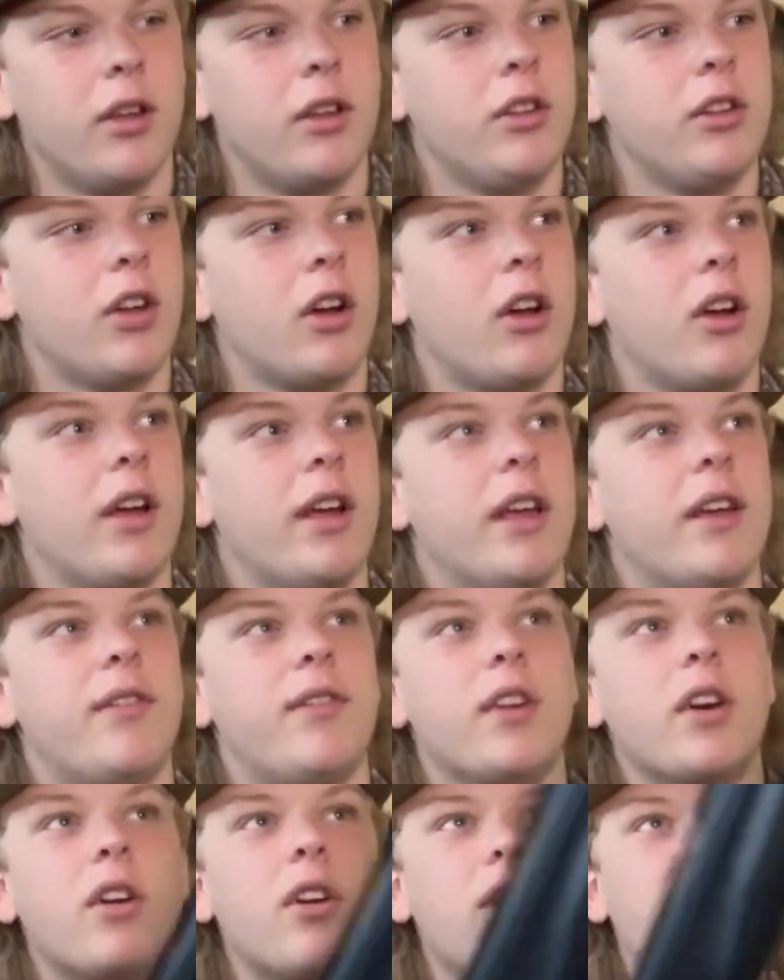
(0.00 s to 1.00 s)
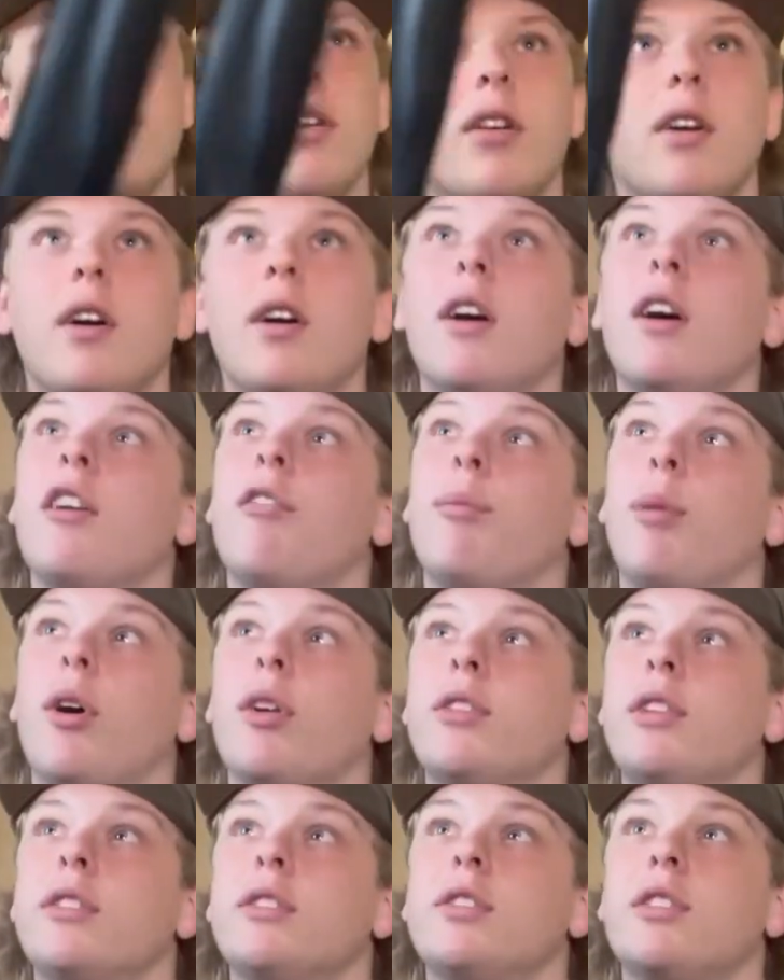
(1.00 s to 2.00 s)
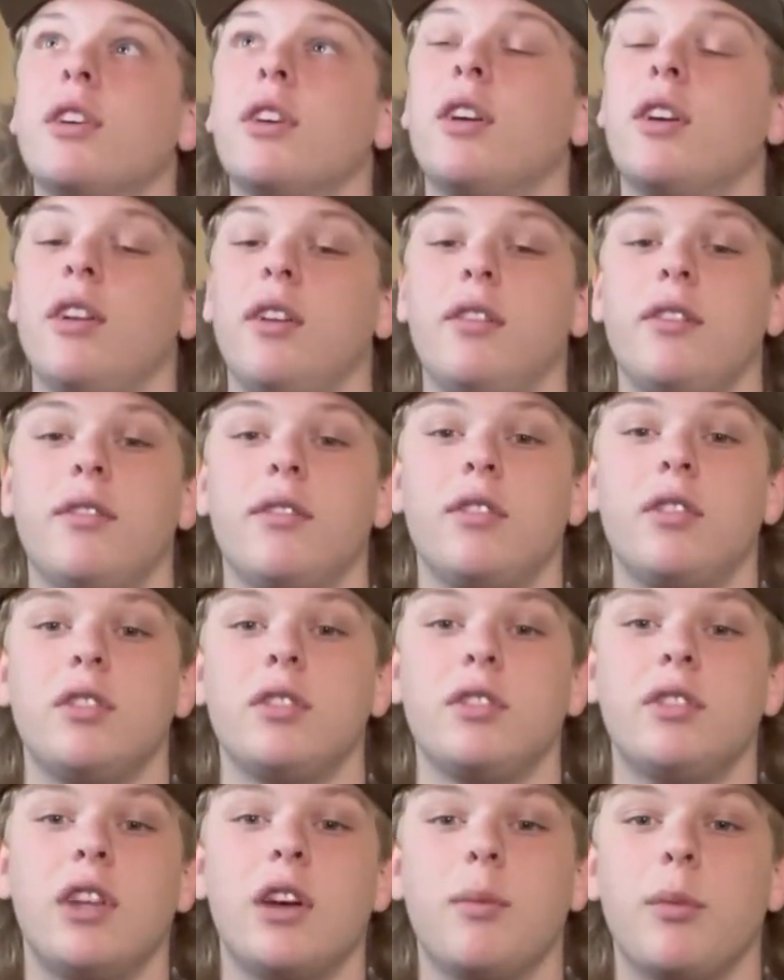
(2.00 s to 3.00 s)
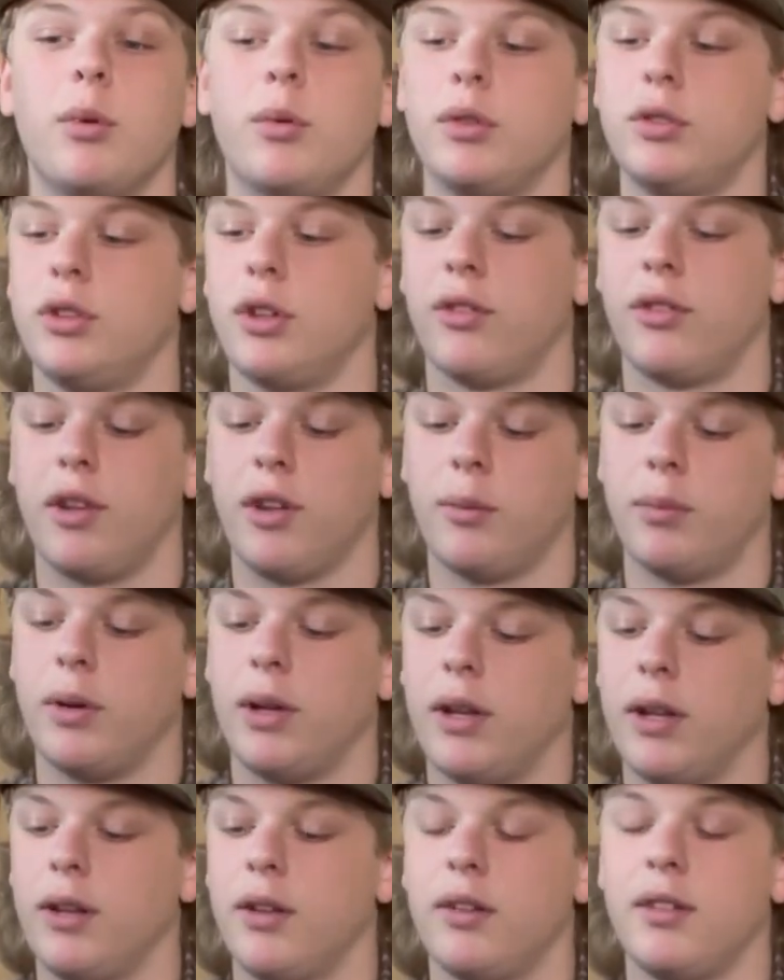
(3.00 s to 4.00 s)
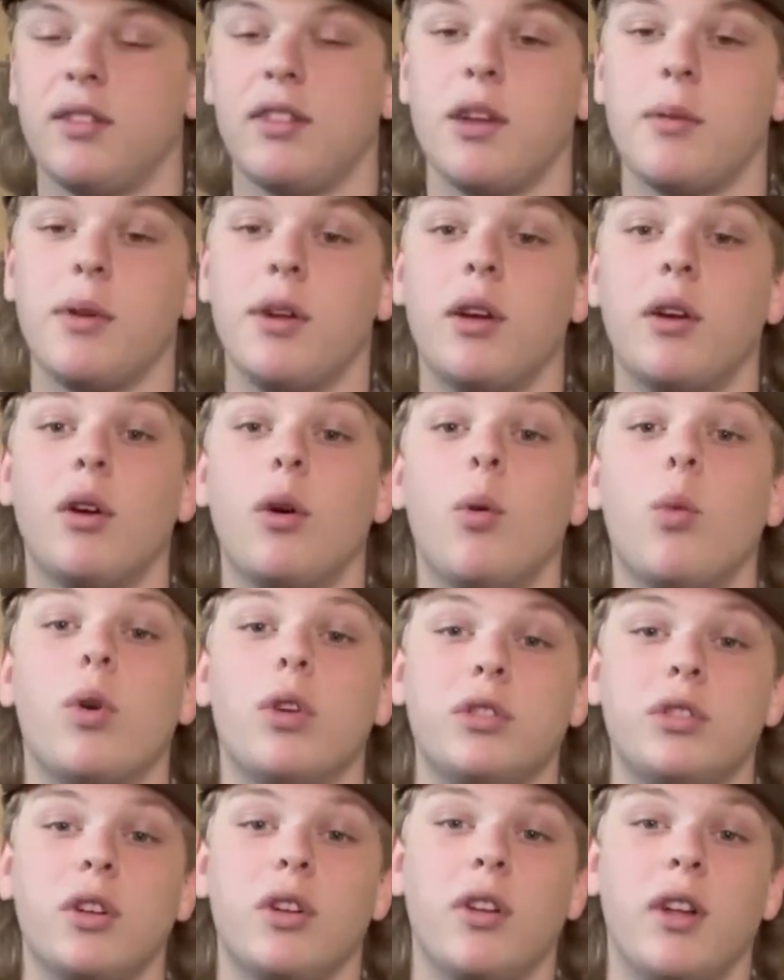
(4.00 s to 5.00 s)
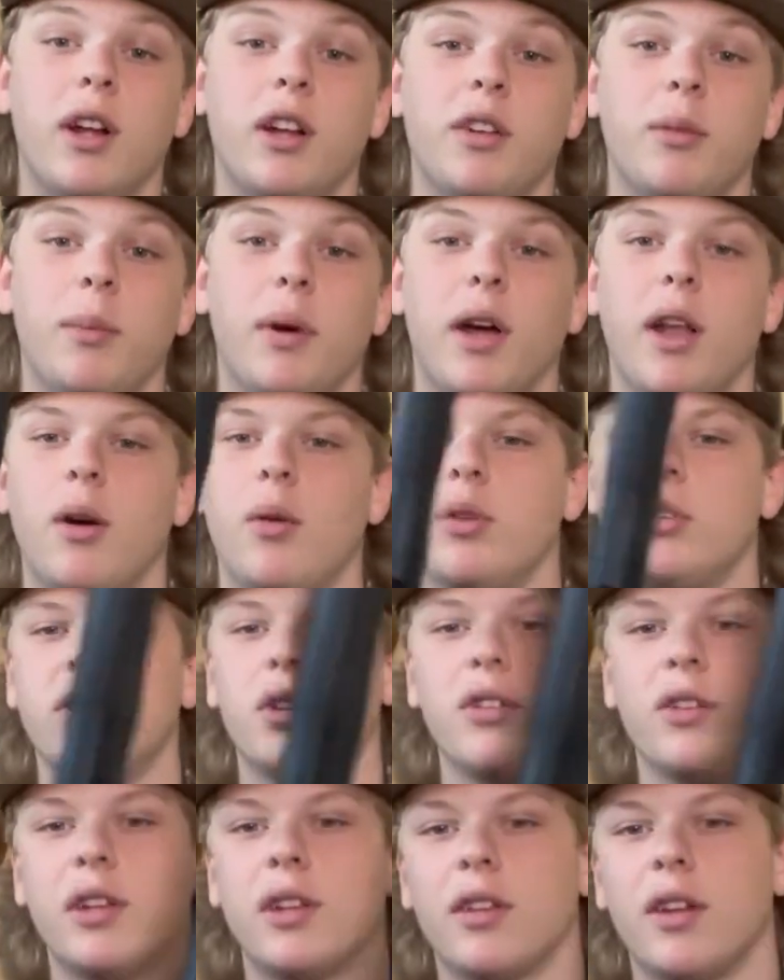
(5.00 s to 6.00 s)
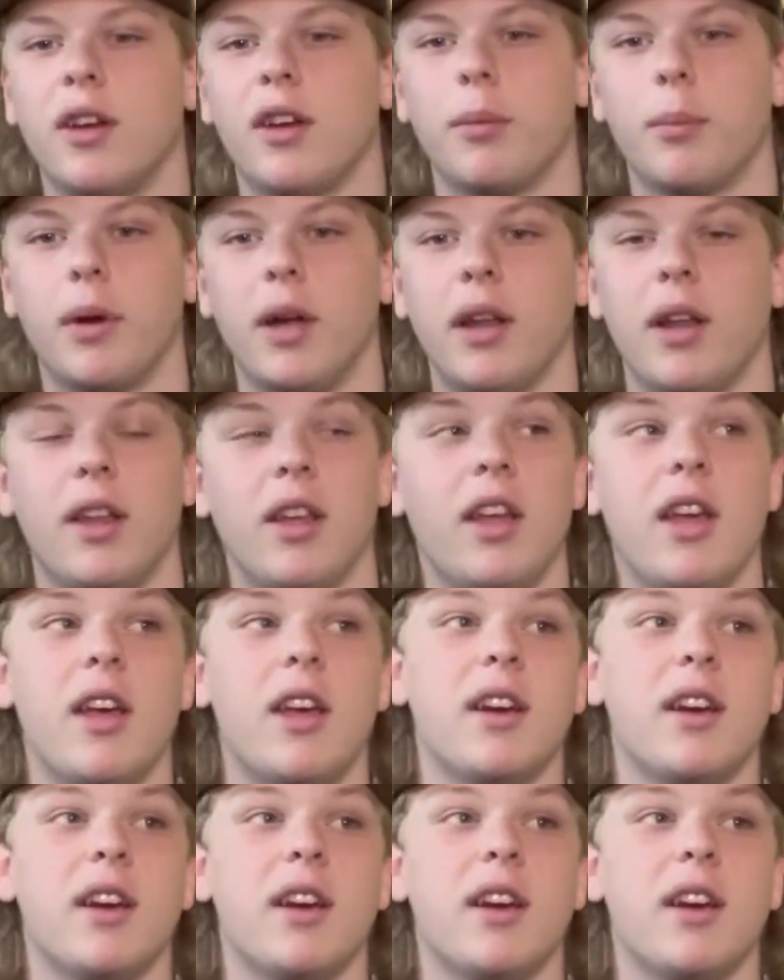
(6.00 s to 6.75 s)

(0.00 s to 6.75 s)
y'all, if y'all have bought this gun, tell me what y'all think about it. Tell me what y'all liked about it, what y'all didn't like about it.